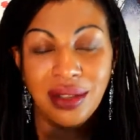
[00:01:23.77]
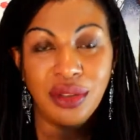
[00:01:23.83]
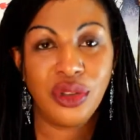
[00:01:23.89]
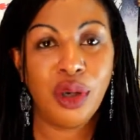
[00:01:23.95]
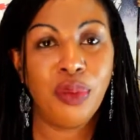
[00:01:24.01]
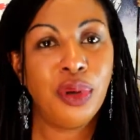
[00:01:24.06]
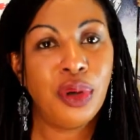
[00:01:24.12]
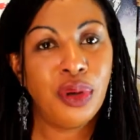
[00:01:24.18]

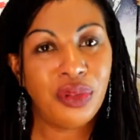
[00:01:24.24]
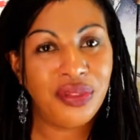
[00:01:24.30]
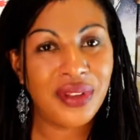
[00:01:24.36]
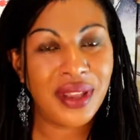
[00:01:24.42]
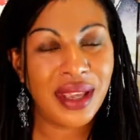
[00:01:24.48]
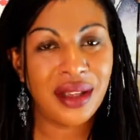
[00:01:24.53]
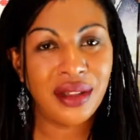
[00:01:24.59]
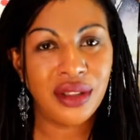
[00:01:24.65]
Drop all
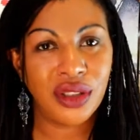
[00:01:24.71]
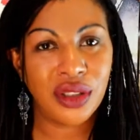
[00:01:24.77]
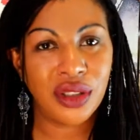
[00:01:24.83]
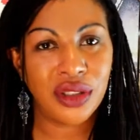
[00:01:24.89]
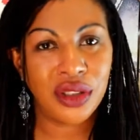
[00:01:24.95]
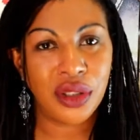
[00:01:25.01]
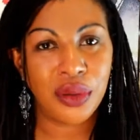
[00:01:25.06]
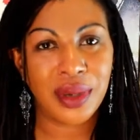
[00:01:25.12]
fear and
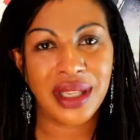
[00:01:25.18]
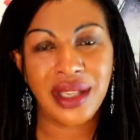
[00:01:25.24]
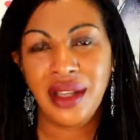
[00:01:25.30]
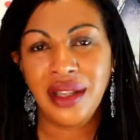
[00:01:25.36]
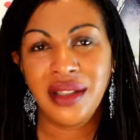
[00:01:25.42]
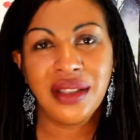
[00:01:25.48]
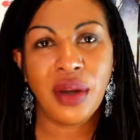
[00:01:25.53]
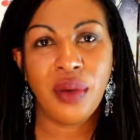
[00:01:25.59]
just do it.
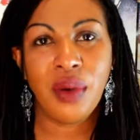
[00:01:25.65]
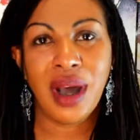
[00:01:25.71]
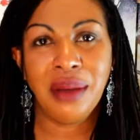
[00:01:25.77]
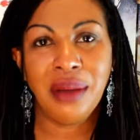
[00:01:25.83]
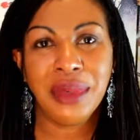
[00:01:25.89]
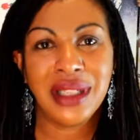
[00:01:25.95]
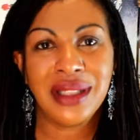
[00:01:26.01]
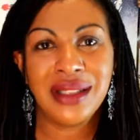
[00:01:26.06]
So
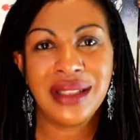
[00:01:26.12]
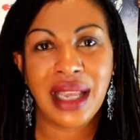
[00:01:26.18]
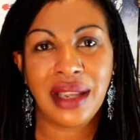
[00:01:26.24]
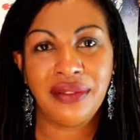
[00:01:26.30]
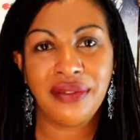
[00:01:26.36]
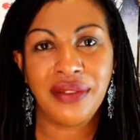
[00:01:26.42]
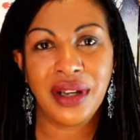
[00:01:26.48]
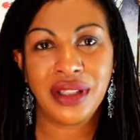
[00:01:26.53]
I'm going to
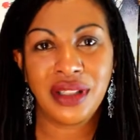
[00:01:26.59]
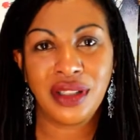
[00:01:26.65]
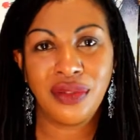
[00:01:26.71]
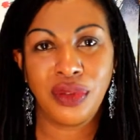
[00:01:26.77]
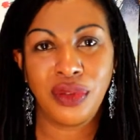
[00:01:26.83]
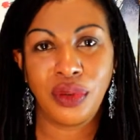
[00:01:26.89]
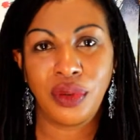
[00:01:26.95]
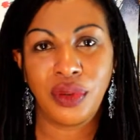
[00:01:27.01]
say, first
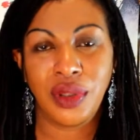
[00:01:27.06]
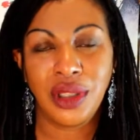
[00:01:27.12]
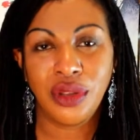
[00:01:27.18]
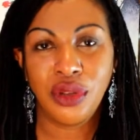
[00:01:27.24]
of all,